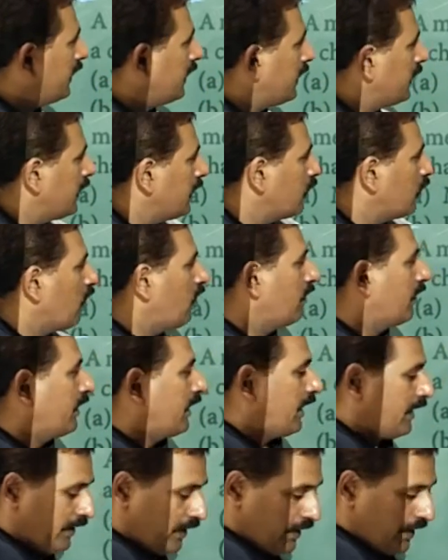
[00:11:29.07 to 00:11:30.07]
in
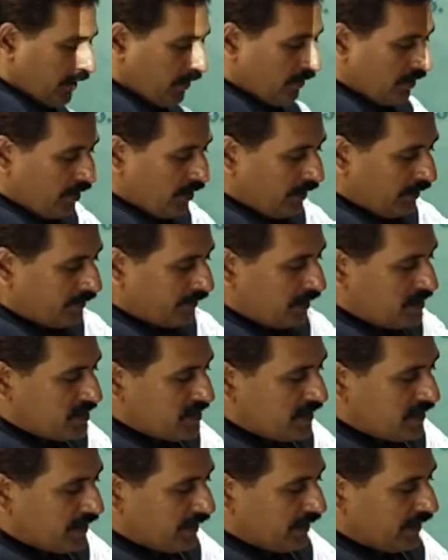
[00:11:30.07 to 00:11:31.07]
contact. You are not
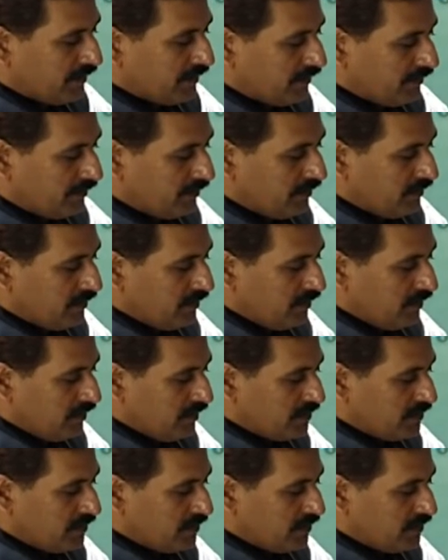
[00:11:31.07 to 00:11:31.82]
touching,